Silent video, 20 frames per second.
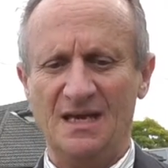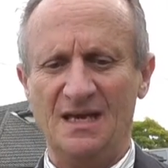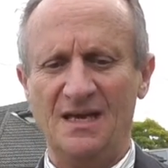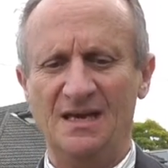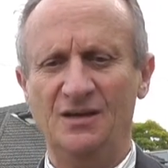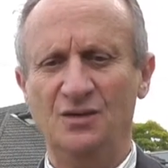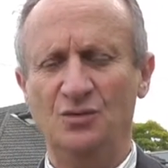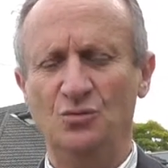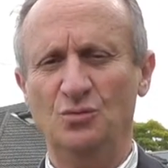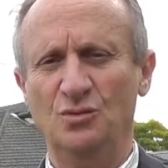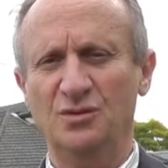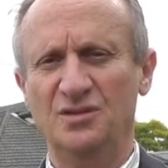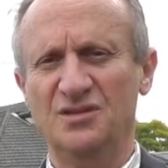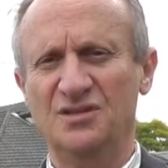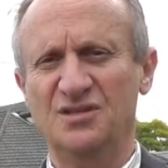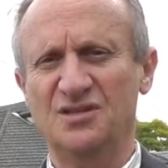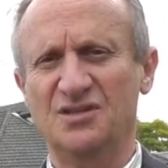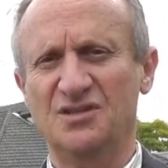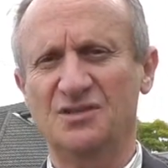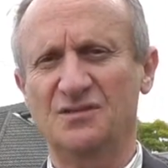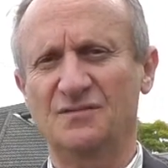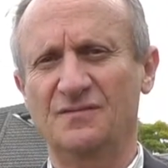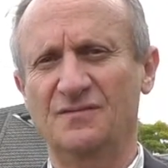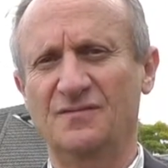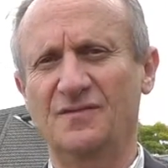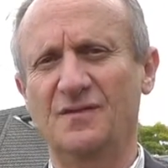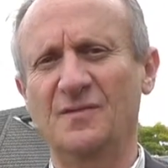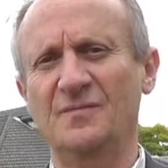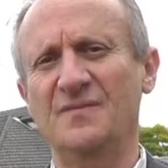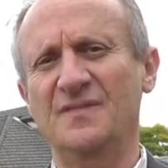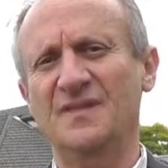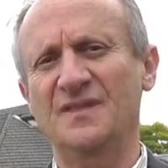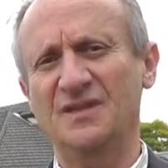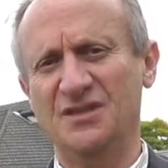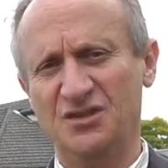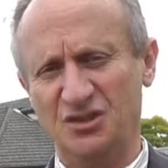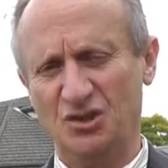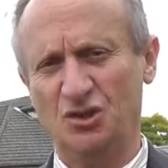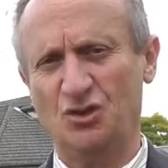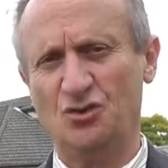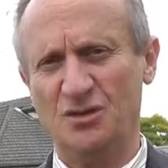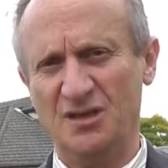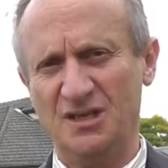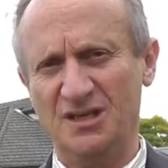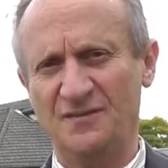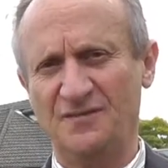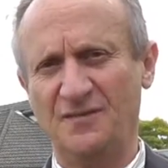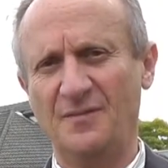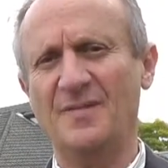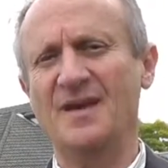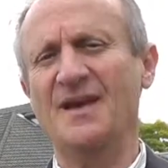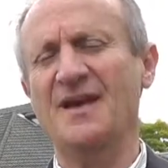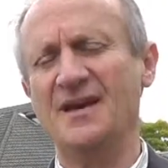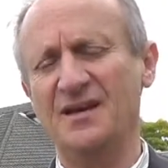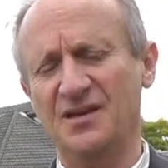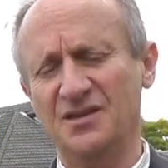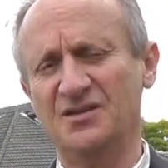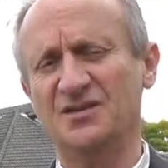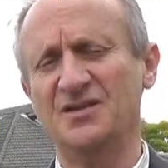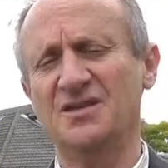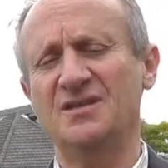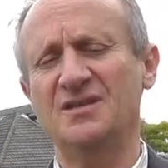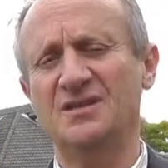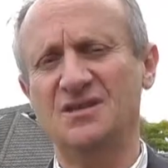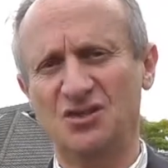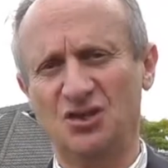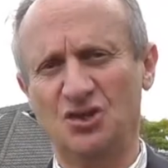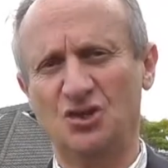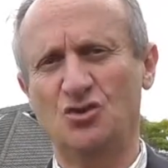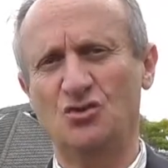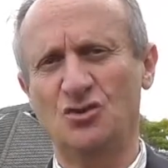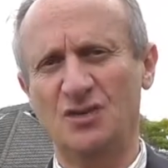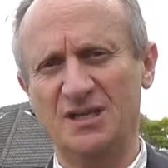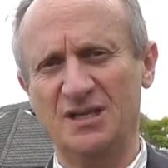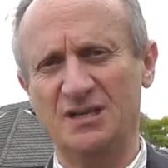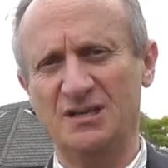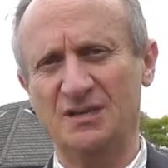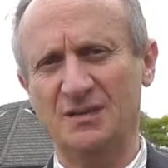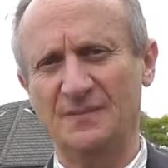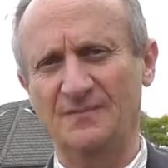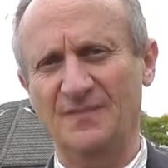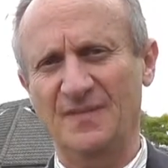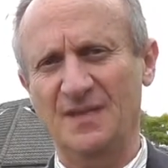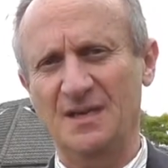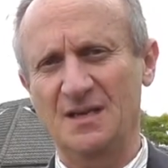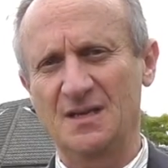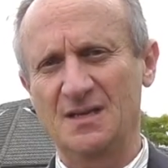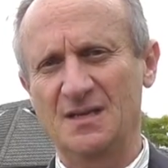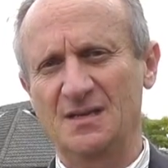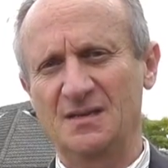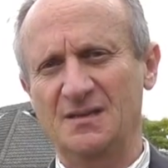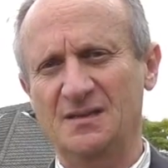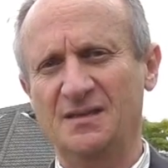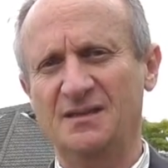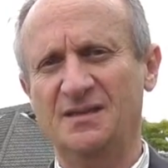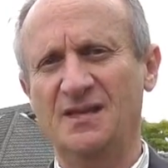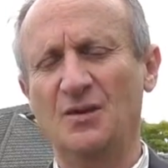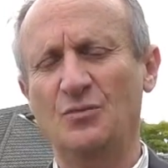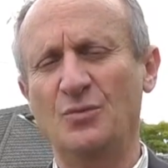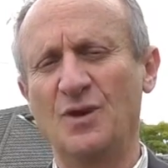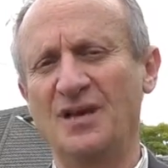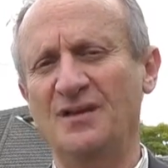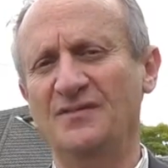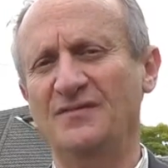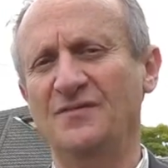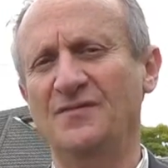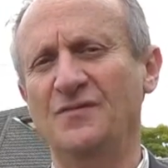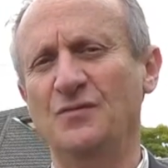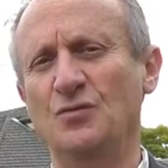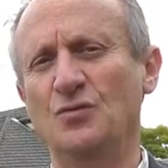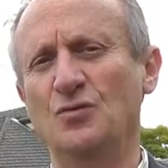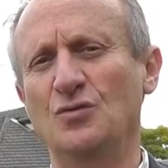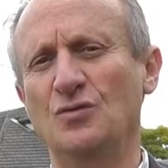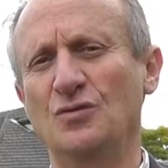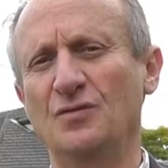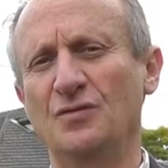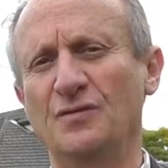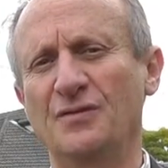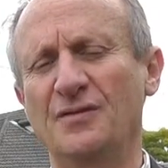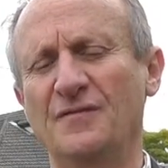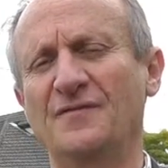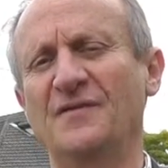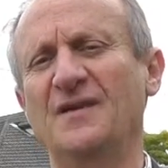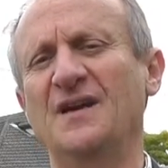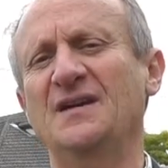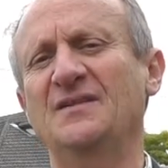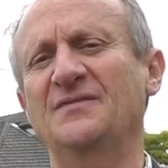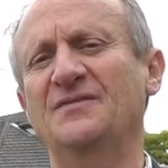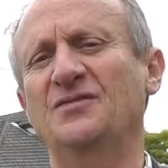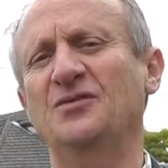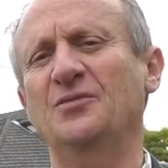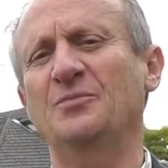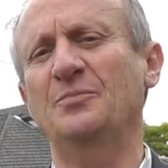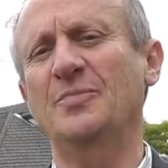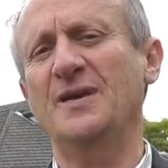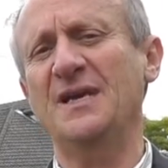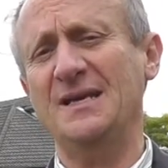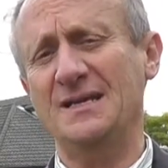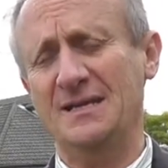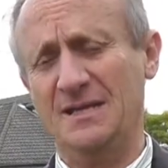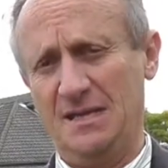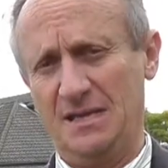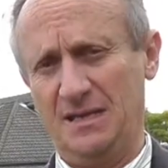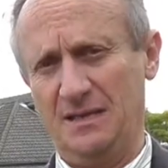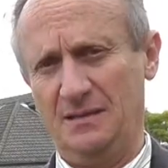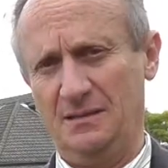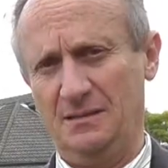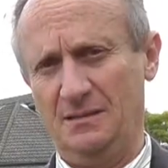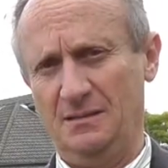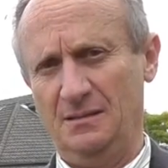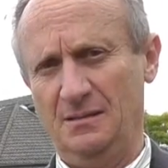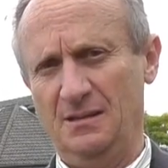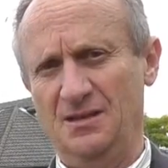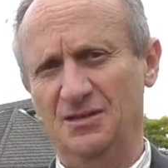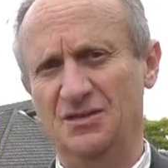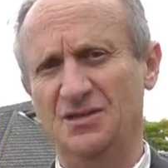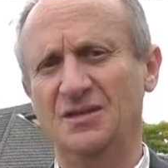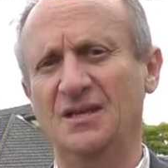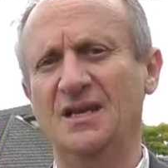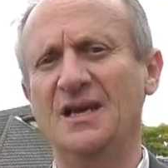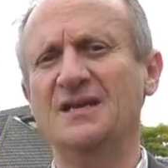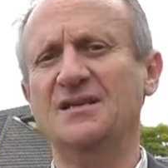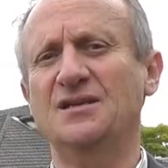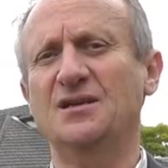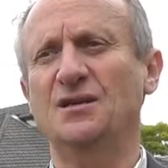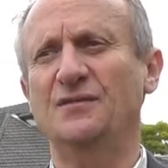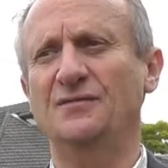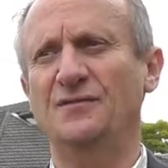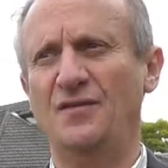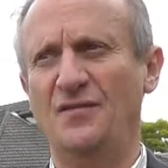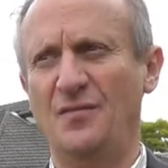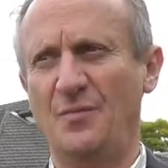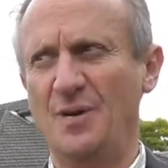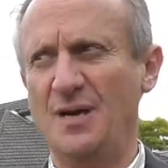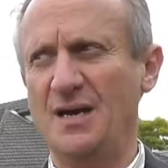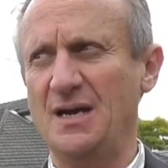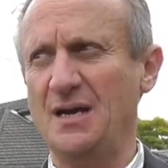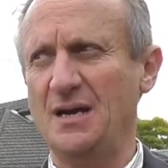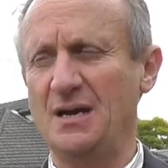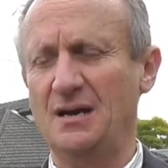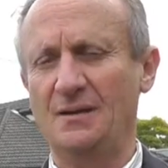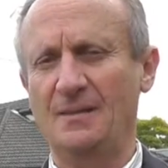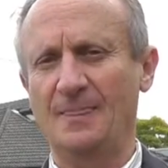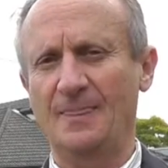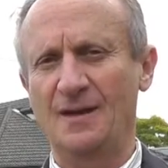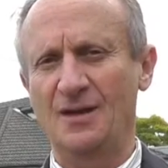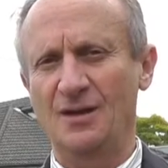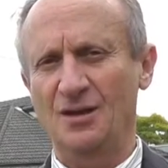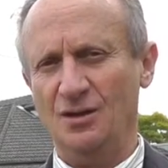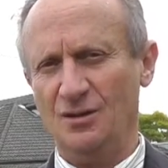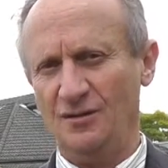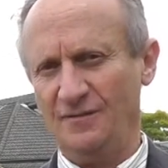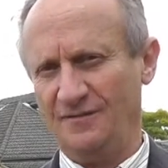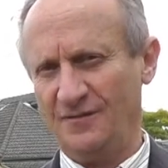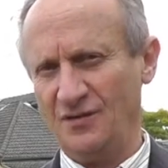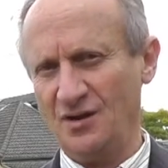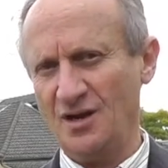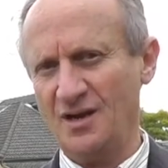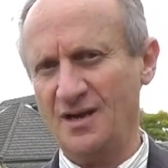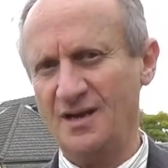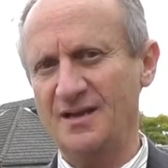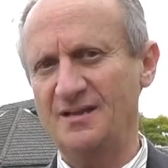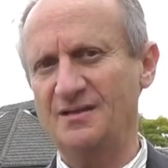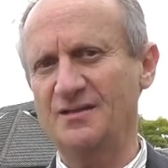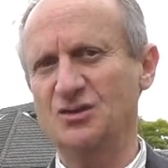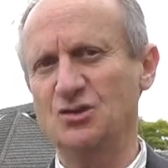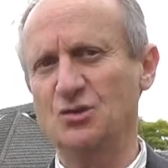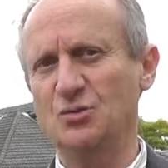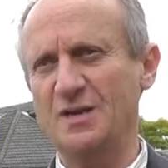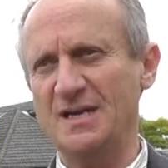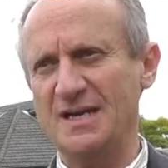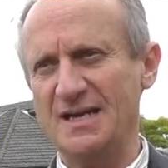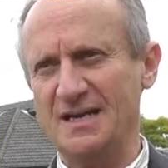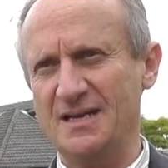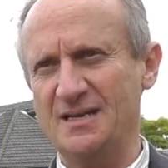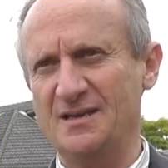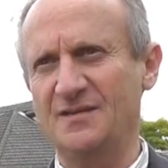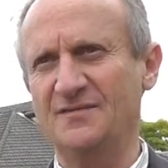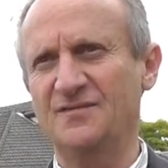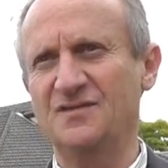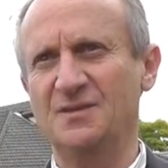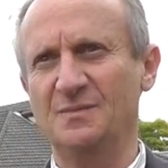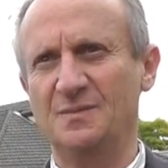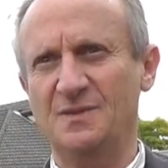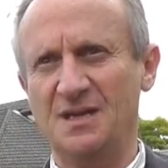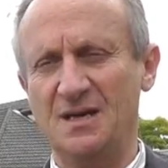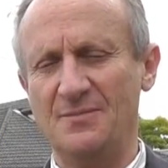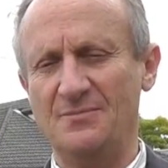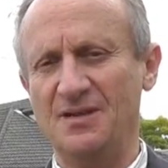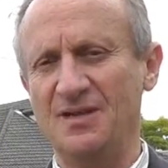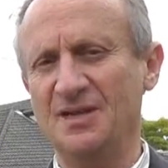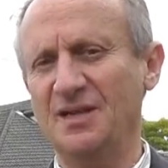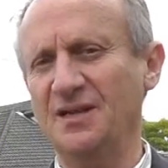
And it was from this street, from their house in this street, that they went for the fateful picnic to the Lane Cove River Park on Friday the 28th of September